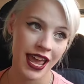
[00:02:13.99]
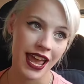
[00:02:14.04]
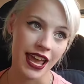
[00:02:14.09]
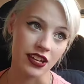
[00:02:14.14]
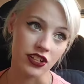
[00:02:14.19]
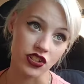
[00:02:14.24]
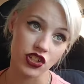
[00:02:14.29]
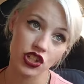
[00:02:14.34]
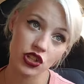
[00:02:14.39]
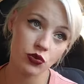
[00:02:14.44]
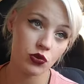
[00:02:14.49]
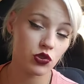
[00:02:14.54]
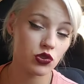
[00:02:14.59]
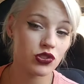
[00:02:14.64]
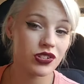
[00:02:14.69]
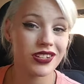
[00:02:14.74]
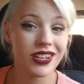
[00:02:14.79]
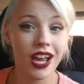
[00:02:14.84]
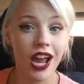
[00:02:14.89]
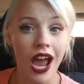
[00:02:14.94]
And she was
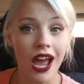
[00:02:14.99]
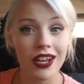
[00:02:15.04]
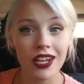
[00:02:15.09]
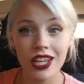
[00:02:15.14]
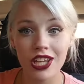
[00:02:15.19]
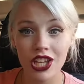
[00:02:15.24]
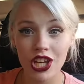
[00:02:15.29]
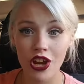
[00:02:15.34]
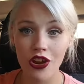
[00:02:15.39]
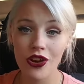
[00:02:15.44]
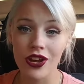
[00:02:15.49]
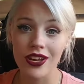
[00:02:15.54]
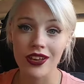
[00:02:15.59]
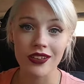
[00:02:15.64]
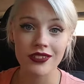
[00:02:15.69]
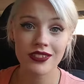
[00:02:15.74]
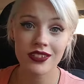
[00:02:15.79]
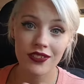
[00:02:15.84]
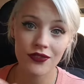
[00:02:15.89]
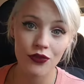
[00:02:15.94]
kind of
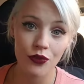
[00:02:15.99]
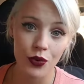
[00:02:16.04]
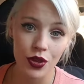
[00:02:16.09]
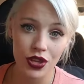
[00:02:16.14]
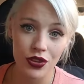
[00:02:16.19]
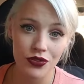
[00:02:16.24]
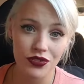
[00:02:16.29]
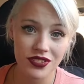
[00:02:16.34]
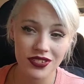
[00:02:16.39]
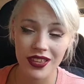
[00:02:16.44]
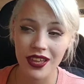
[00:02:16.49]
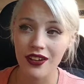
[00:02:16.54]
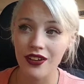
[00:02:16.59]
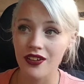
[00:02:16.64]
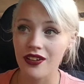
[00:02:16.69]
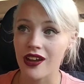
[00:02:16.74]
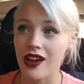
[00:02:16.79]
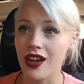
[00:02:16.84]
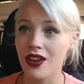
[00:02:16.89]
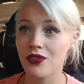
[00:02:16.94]
curious if we use that or
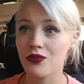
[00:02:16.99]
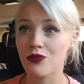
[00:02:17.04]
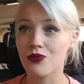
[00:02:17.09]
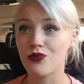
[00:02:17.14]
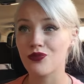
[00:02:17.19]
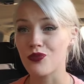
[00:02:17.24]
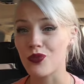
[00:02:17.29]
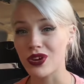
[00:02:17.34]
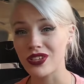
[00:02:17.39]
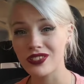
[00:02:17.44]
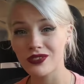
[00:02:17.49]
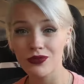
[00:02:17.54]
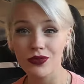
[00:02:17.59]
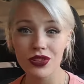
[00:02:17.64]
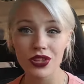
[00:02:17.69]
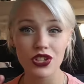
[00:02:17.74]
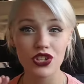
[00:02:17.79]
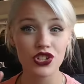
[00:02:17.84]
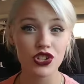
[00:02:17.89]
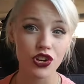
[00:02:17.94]
not and wasn't
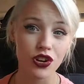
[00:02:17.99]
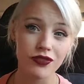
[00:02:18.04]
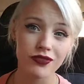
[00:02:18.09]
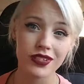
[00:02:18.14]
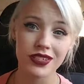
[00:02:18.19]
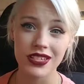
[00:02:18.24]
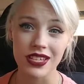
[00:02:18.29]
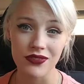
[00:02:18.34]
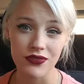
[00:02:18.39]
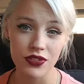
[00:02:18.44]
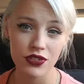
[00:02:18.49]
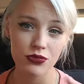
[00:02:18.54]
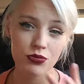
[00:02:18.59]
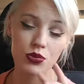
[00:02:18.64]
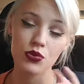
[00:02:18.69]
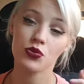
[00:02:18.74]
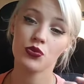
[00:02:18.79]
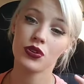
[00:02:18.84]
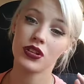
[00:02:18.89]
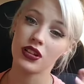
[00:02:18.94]
really sure the difference
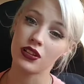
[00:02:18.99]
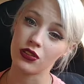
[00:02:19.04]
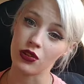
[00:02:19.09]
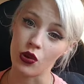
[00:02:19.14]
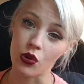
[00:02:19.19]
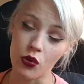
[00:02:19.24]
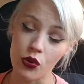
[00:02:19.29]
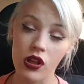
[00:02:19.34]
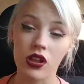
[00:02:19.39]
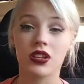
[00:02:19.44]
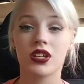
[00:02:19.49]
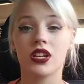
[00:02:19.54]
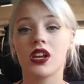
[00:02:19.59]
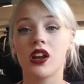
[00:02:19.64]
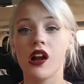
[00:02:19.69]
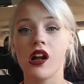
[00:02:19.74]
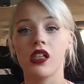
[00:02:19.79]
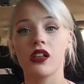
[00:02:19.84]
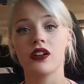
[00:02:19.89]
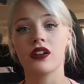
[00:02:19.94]
between a low quality
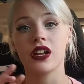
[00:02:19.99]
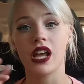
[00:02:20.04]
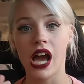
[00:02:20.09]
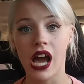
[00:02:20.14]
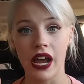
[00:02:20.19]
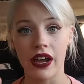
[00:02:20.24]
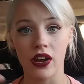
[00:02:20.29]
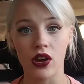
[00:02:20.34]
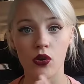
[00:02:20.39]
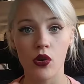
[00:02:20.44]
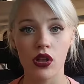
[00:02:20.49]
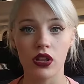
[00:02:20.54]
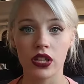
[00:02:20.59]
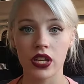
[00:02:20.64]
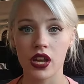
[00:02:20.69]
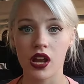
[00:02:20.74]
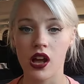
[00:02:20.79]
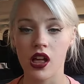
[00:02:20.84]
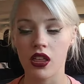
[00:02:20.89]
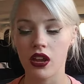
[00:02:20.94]
collar and a higher quality
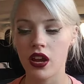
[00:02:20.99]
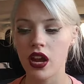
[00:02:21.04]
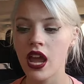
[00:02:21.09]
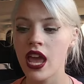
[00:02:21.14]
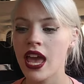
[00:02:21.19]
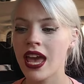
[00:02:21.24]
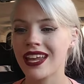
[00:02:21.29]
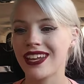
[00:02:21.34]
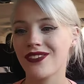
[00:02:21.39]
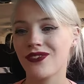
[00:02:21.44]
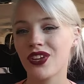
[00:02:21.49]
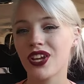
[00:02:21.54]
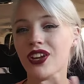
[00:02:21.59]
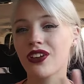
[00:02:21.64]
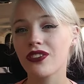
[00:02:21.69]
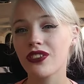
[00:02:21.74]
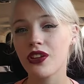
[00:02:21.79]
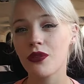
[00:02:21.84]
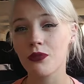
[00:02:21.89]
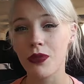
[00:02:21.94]
collar. They
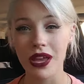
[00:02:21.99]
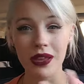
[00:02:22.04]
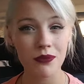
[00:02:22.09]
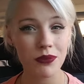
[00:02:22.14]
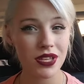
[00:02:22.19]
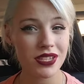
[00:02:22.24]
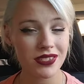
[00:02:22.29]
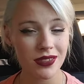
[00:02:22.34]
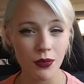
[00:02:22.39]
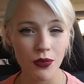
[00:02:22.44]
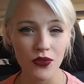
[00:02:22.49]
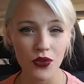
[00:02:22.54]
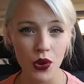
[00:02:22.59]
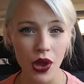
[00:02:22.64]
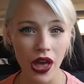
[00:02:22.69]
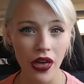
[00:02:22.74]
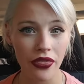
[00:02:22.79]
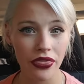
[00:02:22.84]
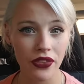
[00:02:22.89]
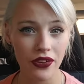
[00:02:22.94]
figured there might be some of you
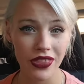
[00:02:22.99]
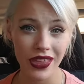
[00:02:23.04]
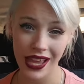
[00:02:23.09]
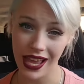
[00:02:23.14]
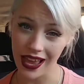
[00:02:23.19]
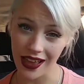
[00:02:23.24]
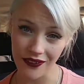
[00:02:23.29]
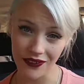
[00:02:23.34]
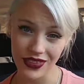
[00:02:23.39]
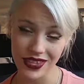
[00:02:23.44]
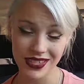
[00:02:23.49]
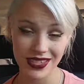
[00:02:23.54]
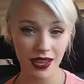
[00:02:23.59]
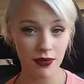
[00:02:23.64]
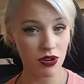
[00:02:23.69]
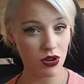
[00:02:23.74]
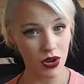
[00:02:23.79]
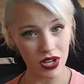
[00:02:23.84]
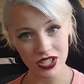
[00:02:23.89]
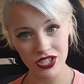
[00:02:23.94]
out there that have the
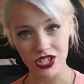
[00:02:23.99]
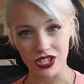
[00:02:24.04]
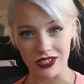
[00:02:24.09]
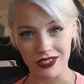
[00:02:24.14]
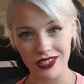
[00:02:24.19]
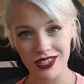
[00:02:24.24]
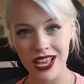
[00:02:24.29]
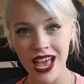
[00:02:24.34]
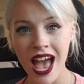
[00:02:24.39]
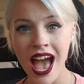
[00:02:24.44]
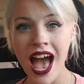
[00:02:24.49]
same questions.